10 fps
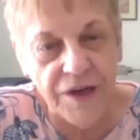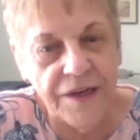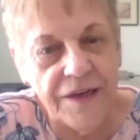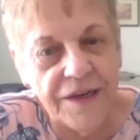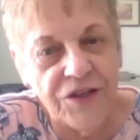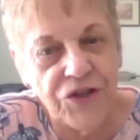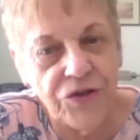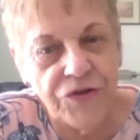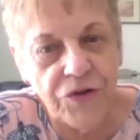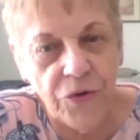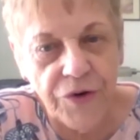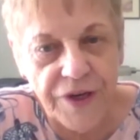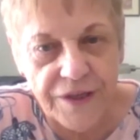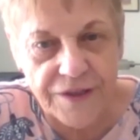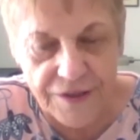an
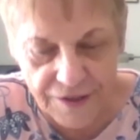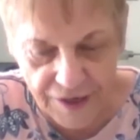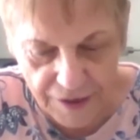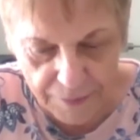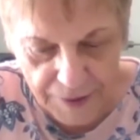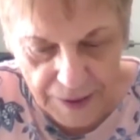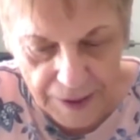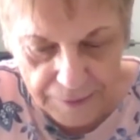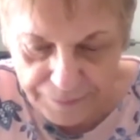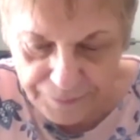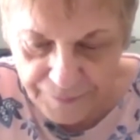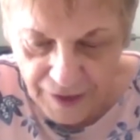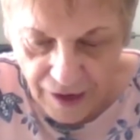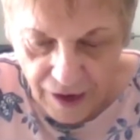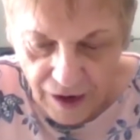issues-oriented campaign.
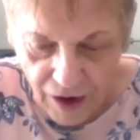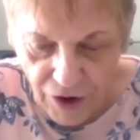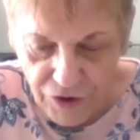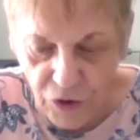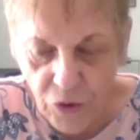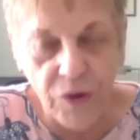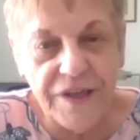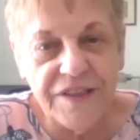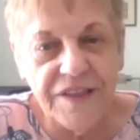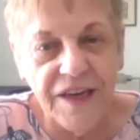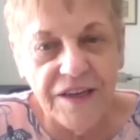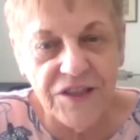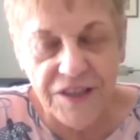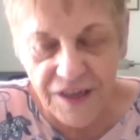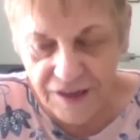Our goal is to
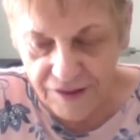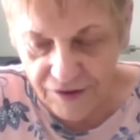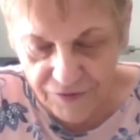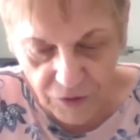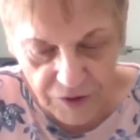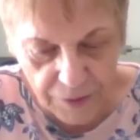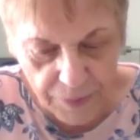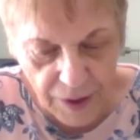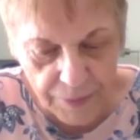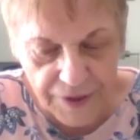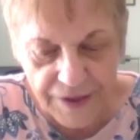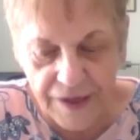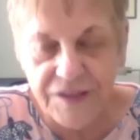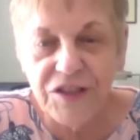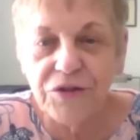educate the voting public
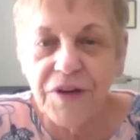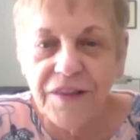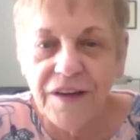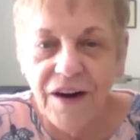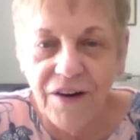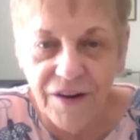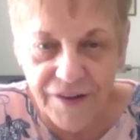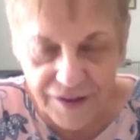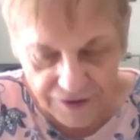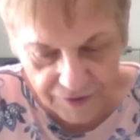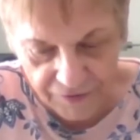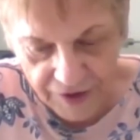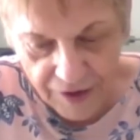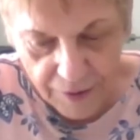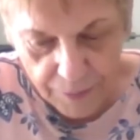and strengthen our elective
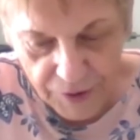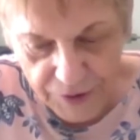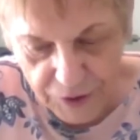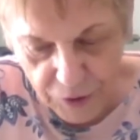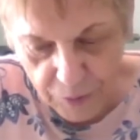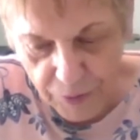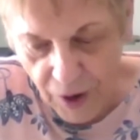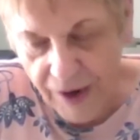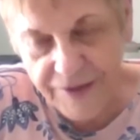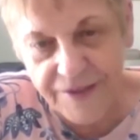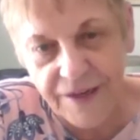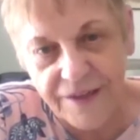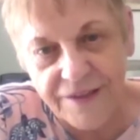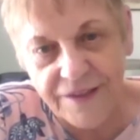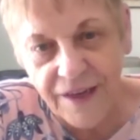political
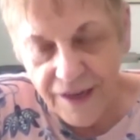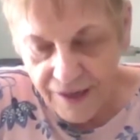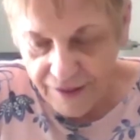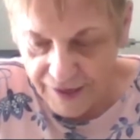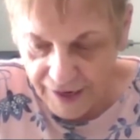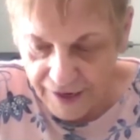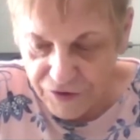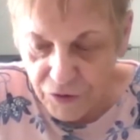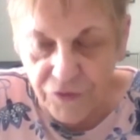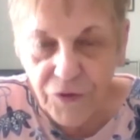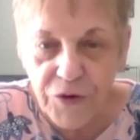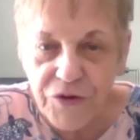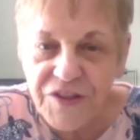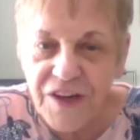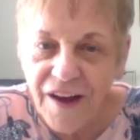process. The annual
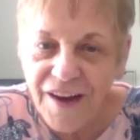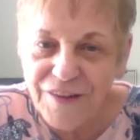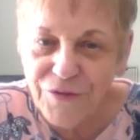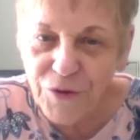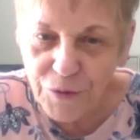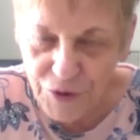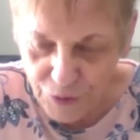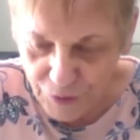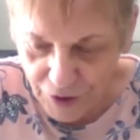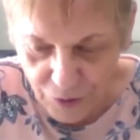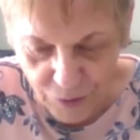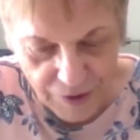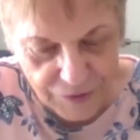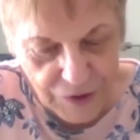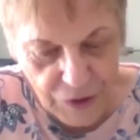Voters Guide, for which we are
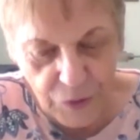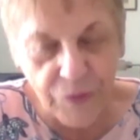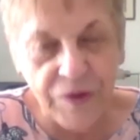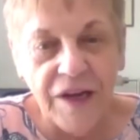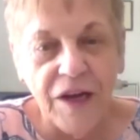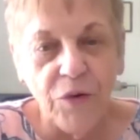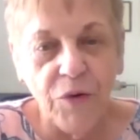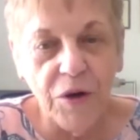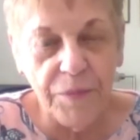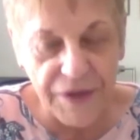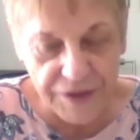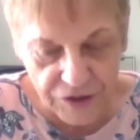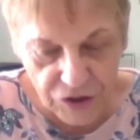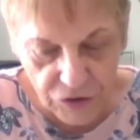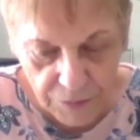well known, will be
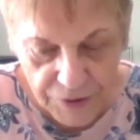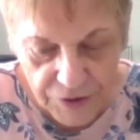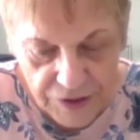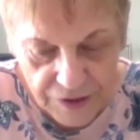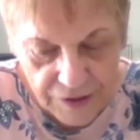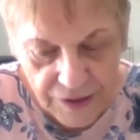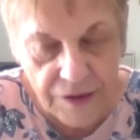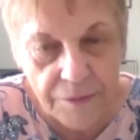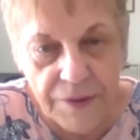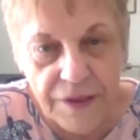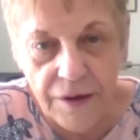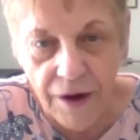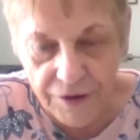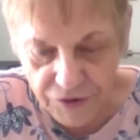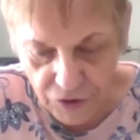distributed in
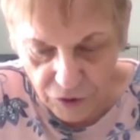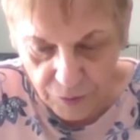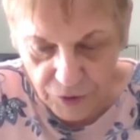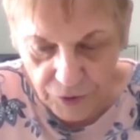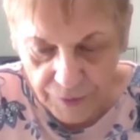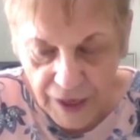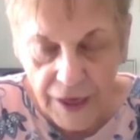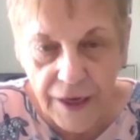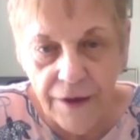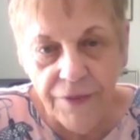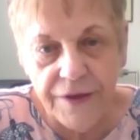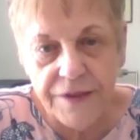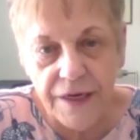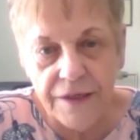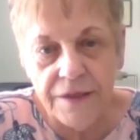mid-October in the
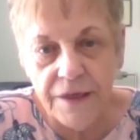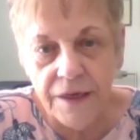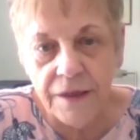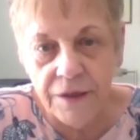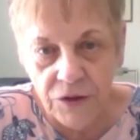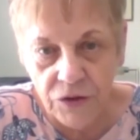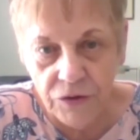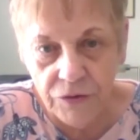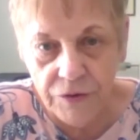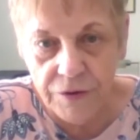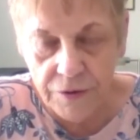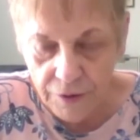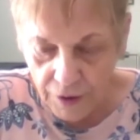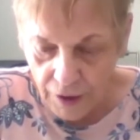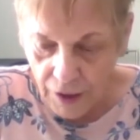Dayton Daily News,
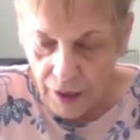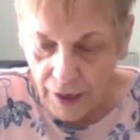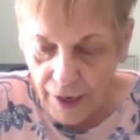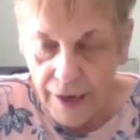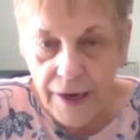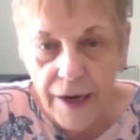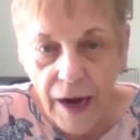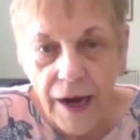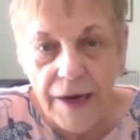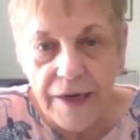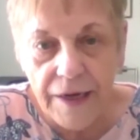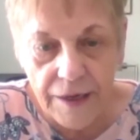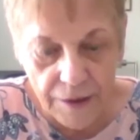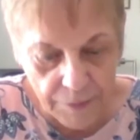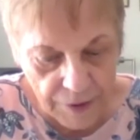
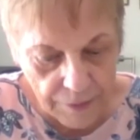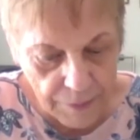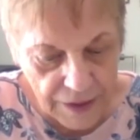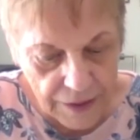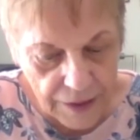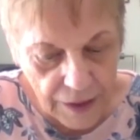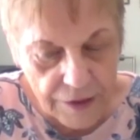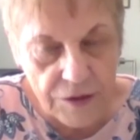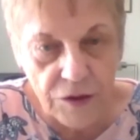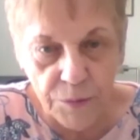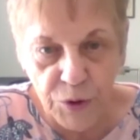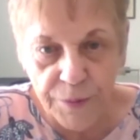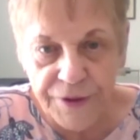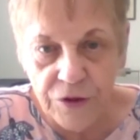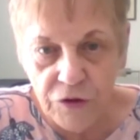AIM Media
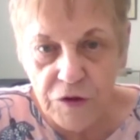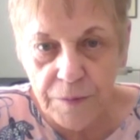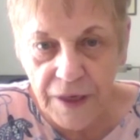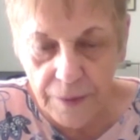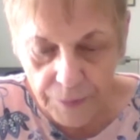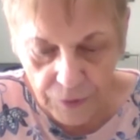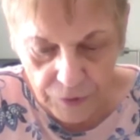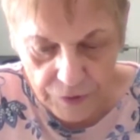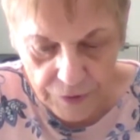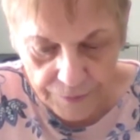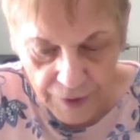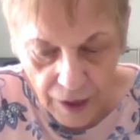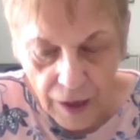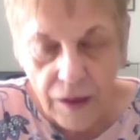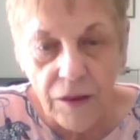Suburban Newspapers,
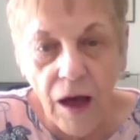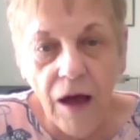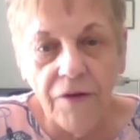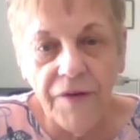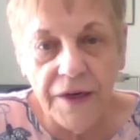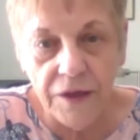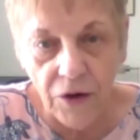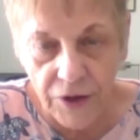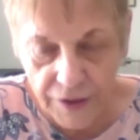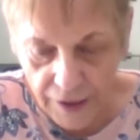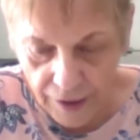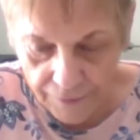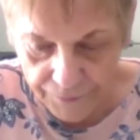La Vanguardia,